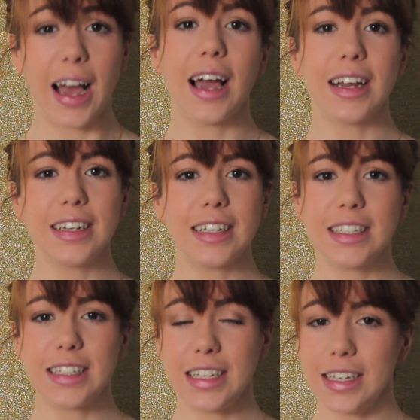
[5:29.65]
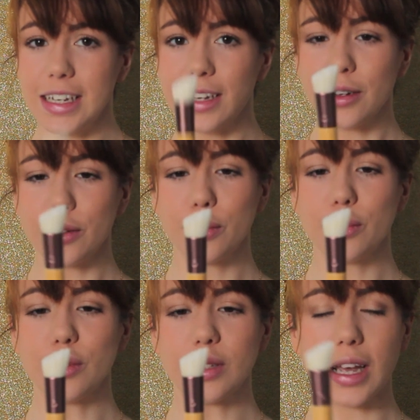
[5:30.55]
and it is the
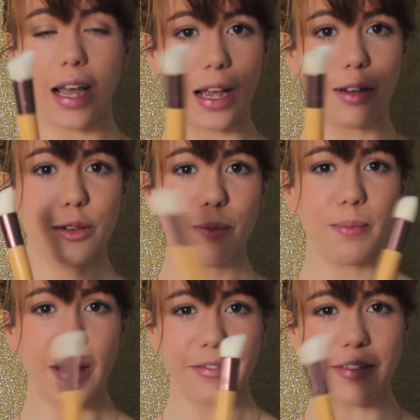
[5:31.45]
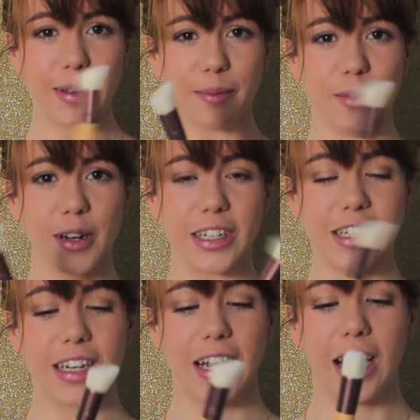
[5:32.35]
EcoTools Angled Buffing
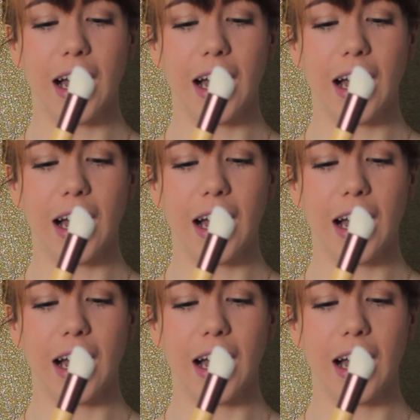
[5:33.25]
Brush.